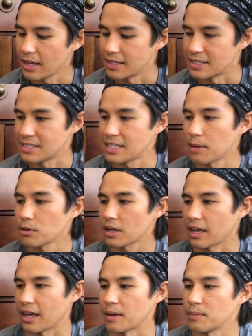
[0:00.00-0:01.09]
It's a stable
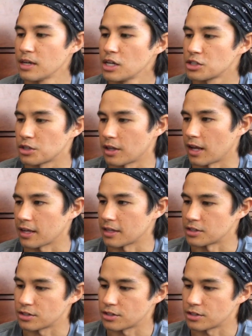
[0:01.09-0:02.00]
cam so that I can